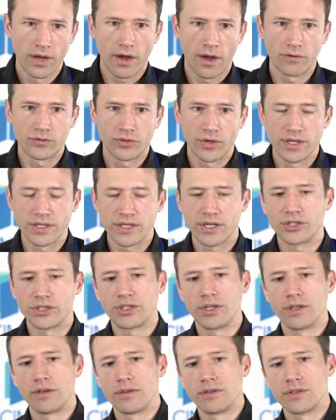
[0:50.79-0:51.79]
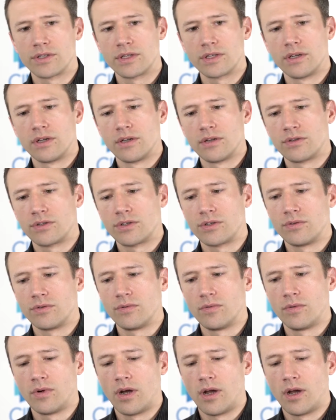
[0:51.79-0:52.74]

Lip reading: our transitions to